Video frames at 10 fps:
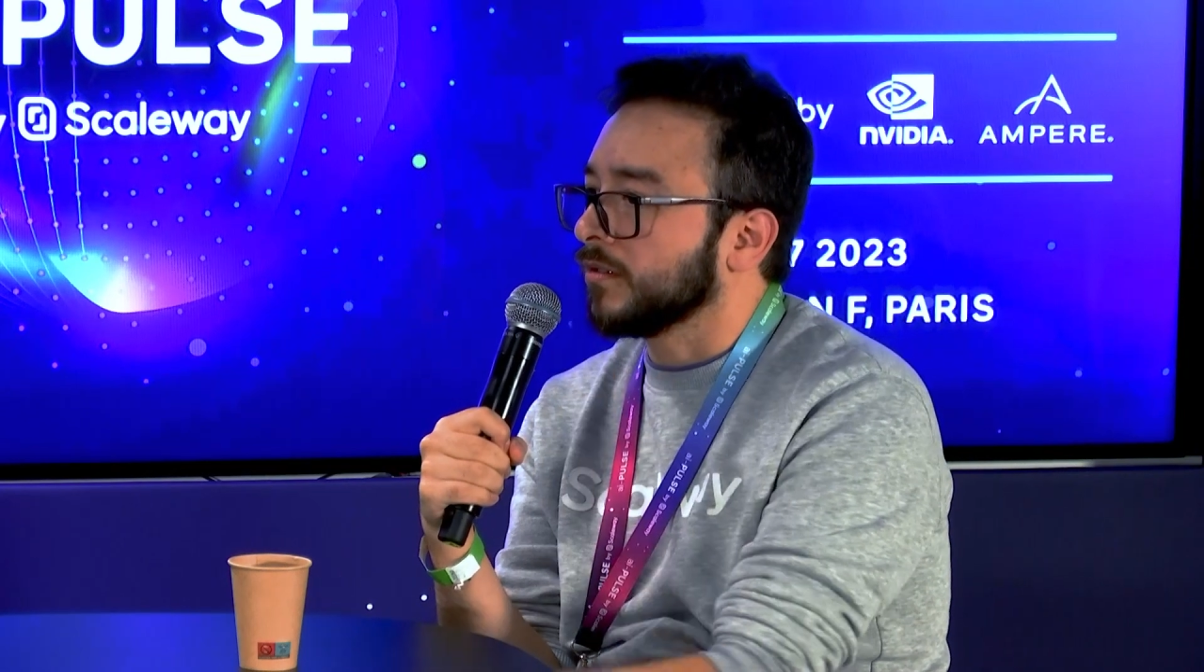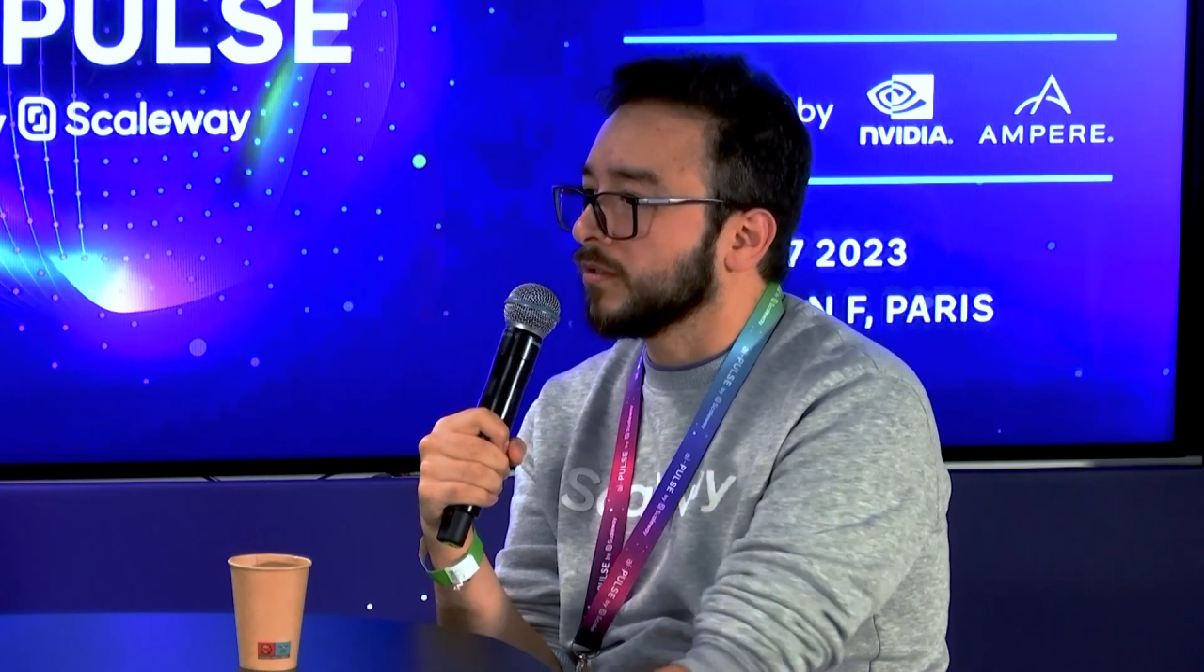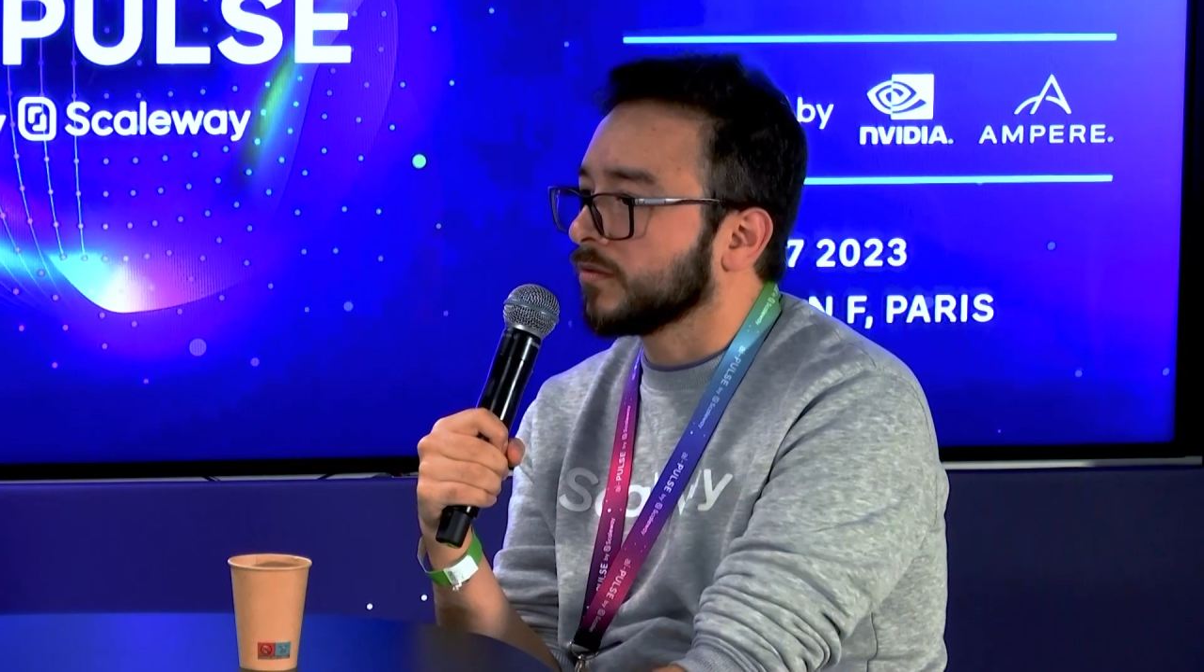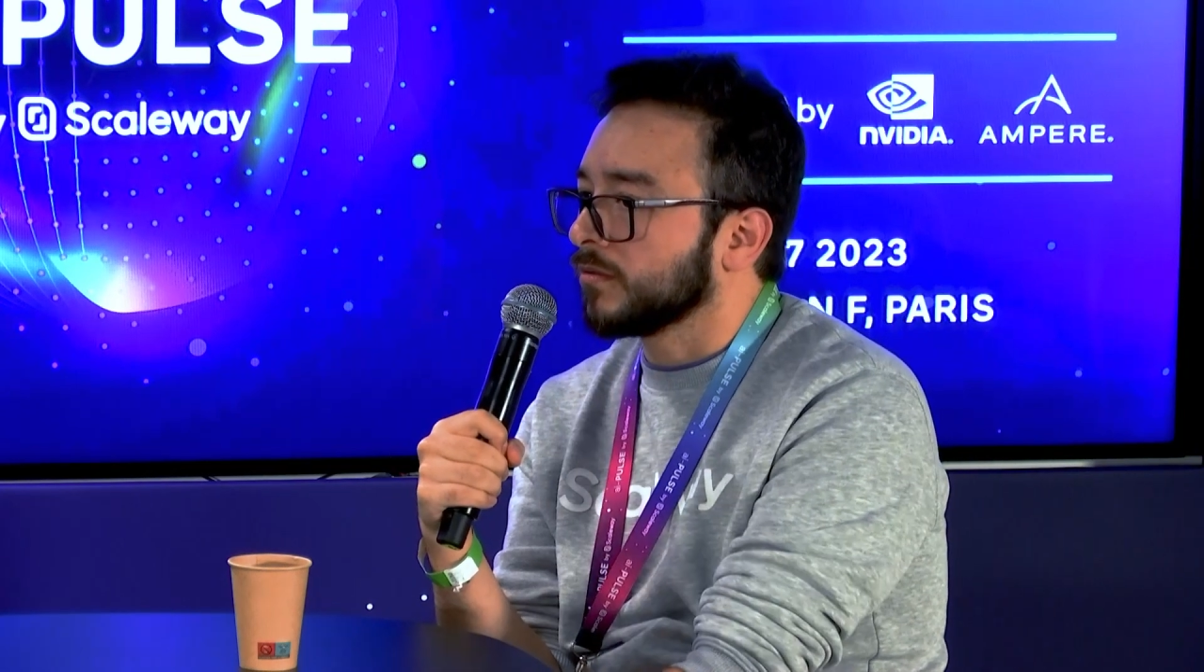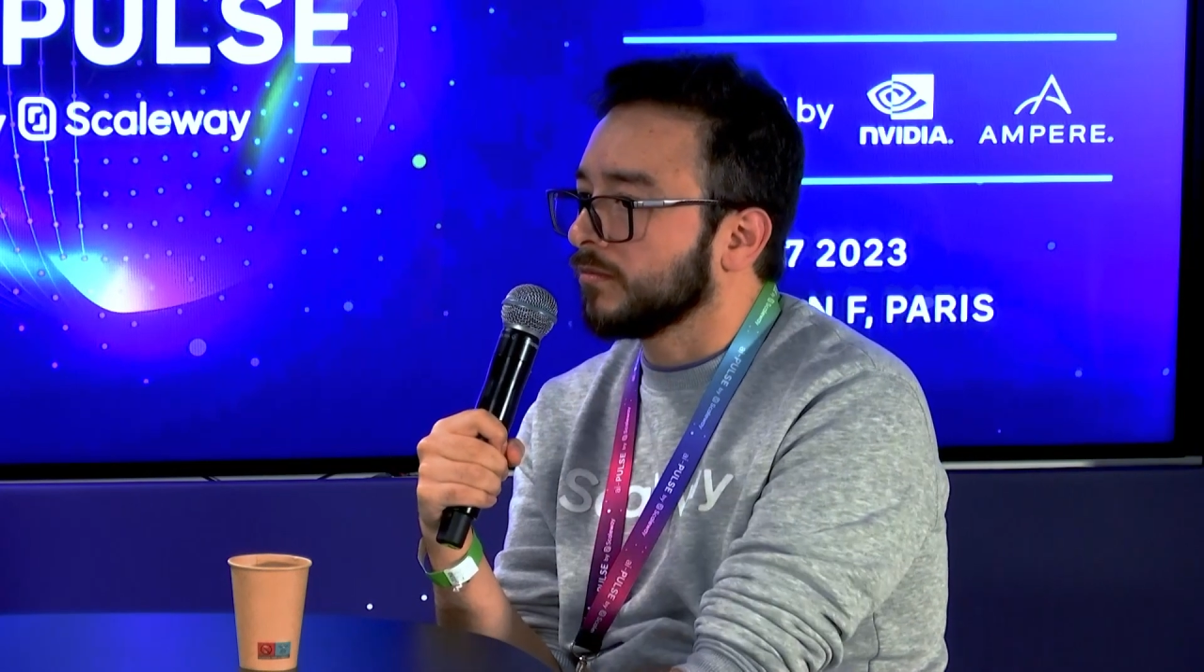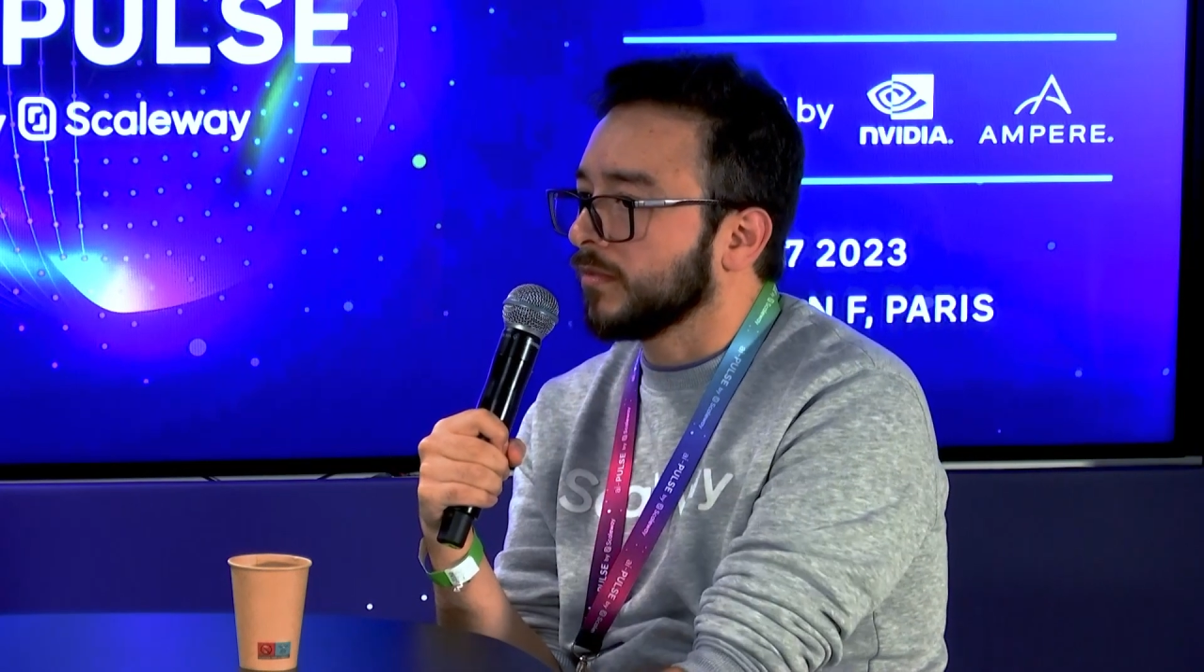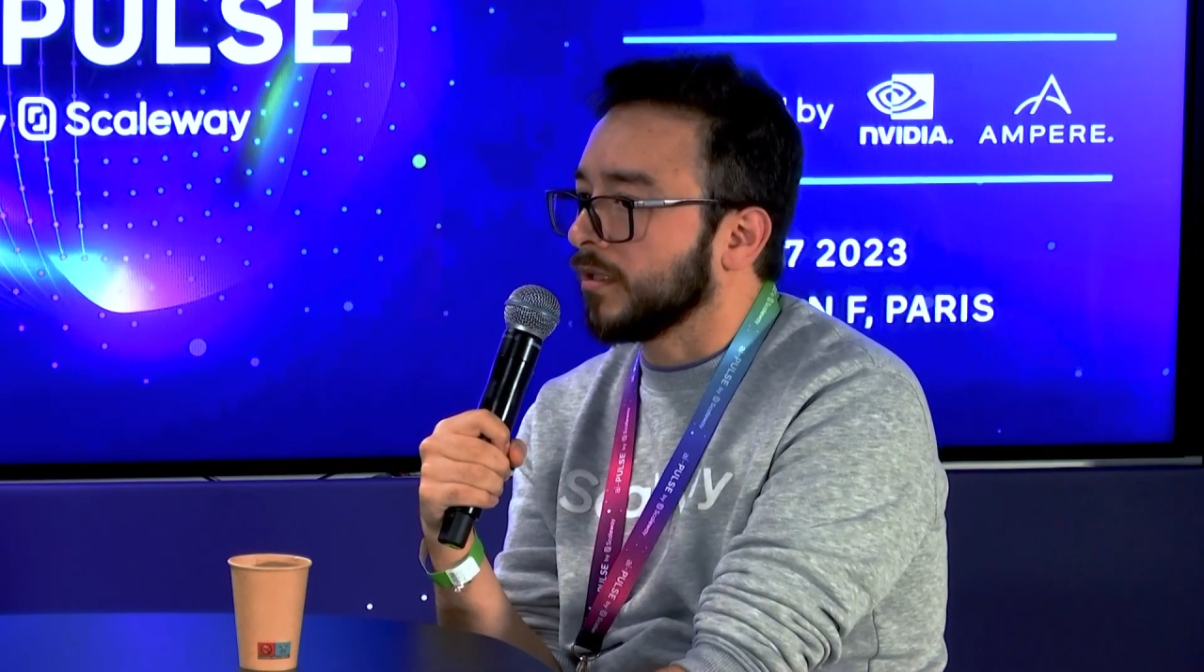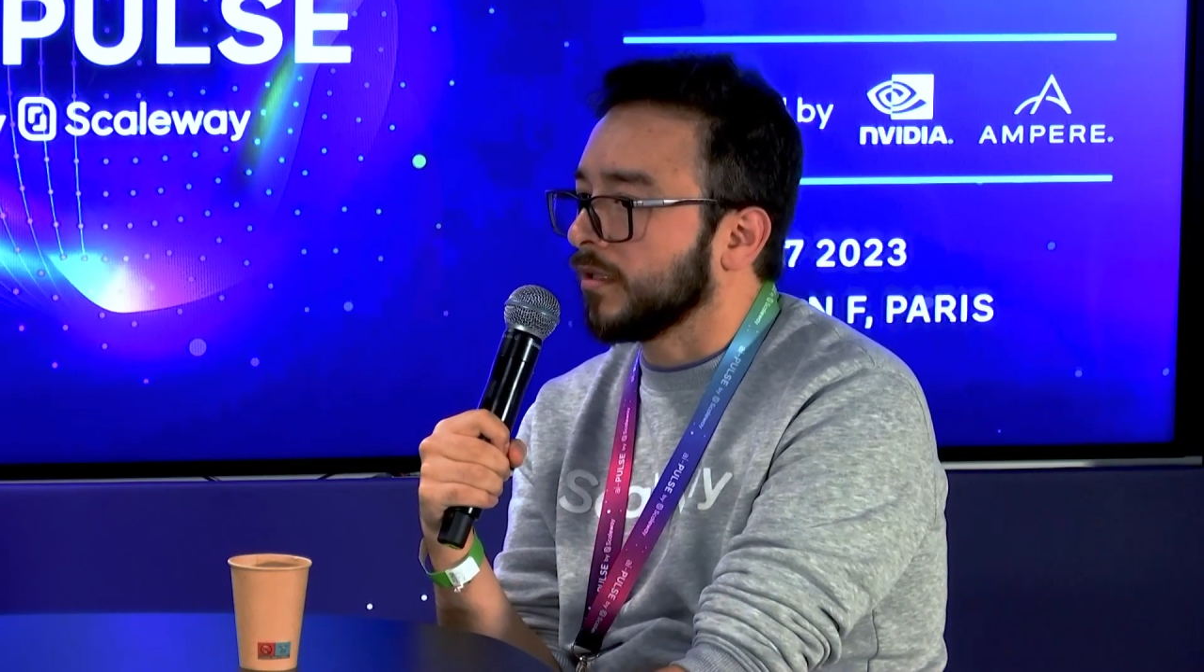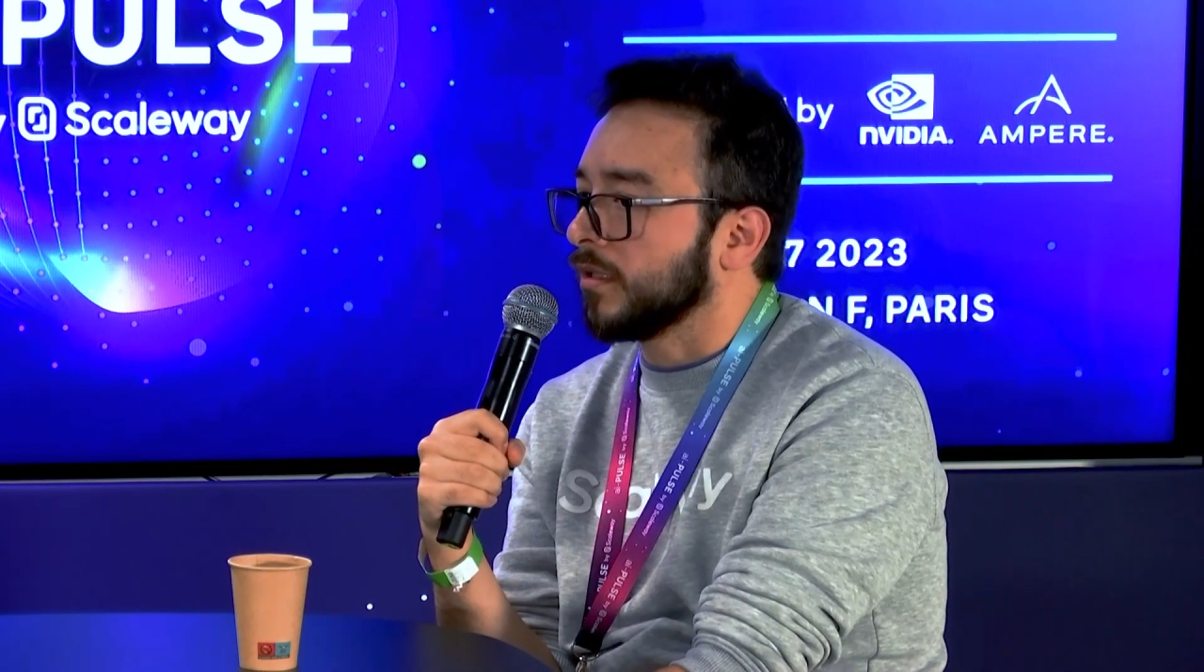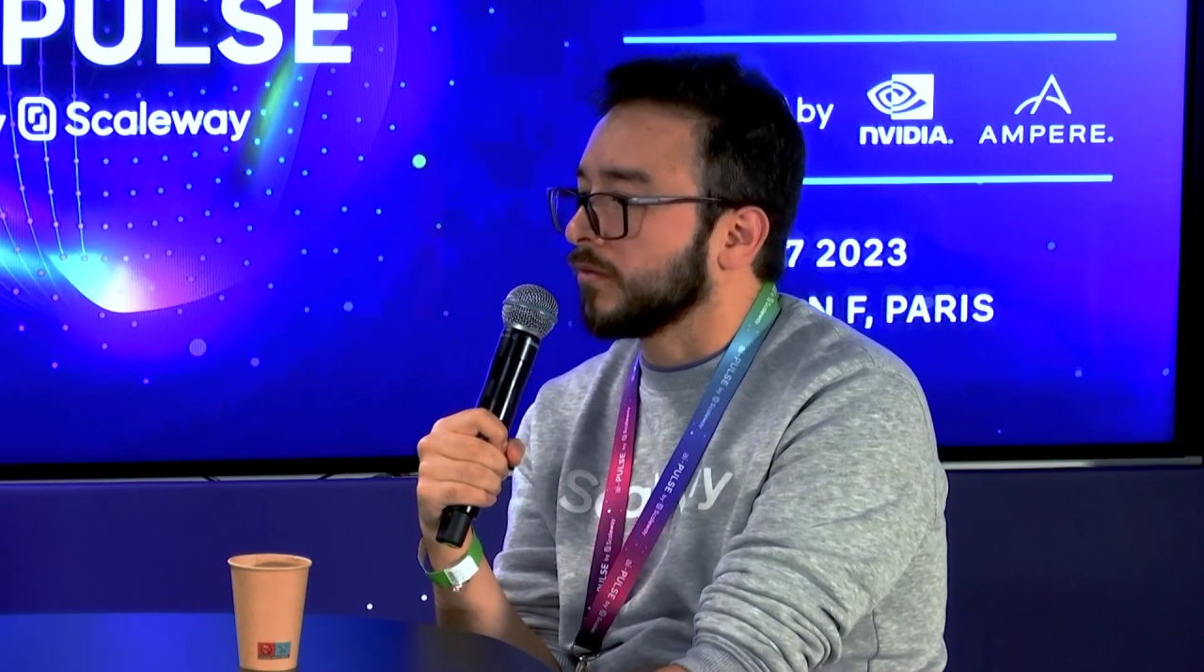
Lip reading: use on my